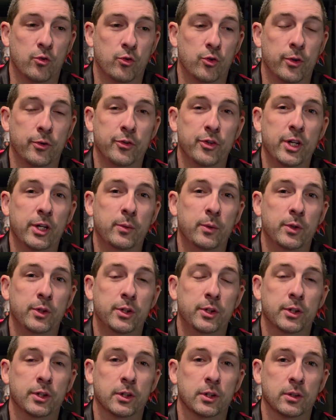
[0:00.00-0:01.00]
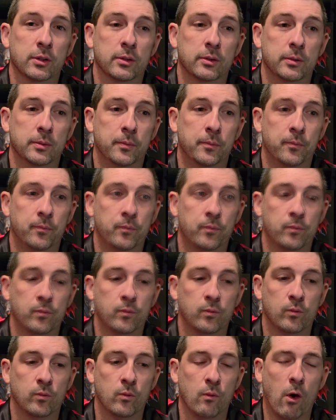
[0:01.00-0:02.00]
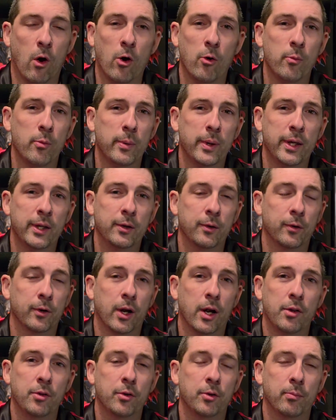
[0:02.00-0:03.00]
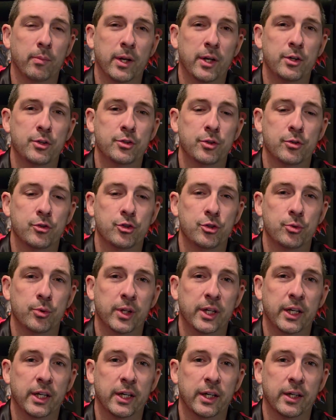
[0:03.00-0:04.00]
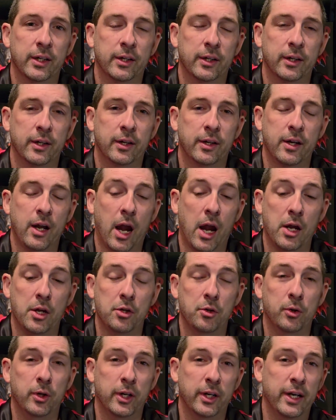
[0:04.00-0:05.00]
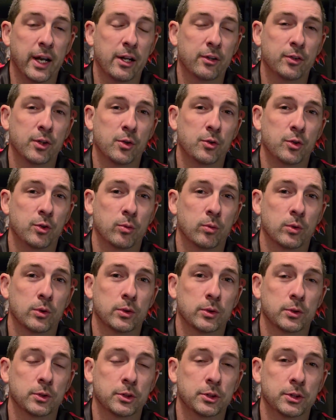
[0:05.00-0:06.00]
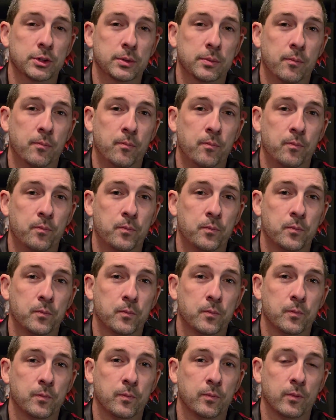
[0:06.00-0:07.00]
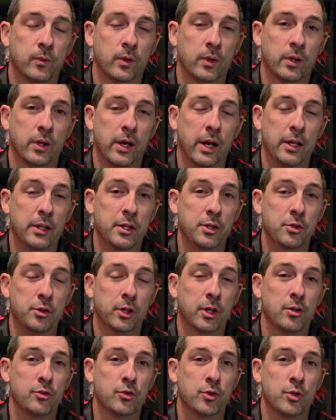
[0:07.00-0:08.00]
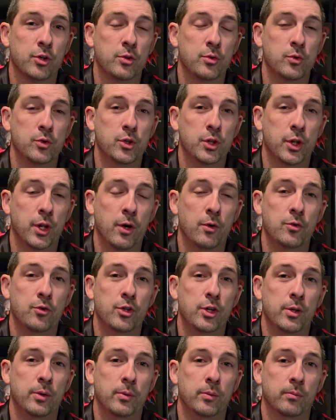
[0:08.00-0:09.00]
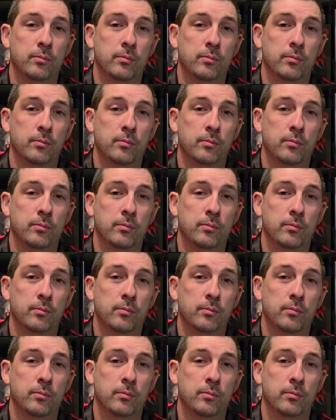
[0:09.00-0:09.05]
So stick with your armament or other miniatures you get. You can download the rules, and then you can also use those